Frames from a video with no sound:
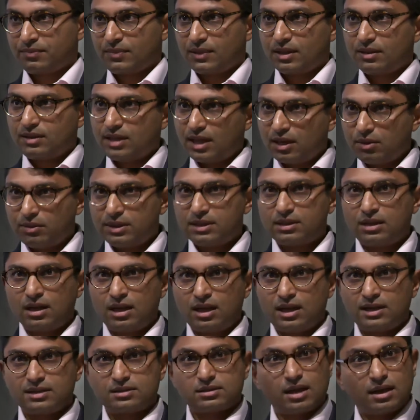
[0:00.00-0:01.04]
Therein
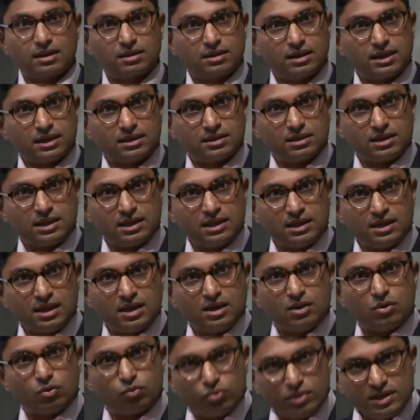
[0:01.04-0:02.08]
lies, I think, the
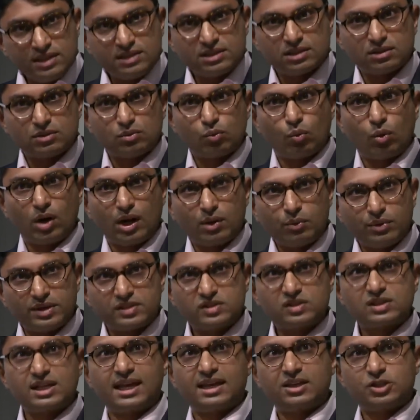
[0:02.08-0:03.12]
reason why we're
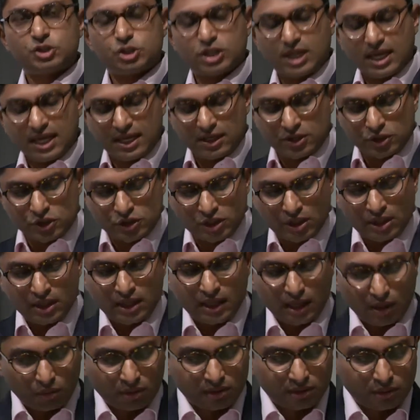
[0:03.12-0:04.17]
saying change
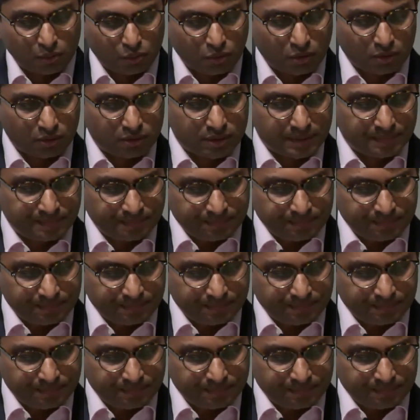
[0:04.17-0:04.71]
around the world.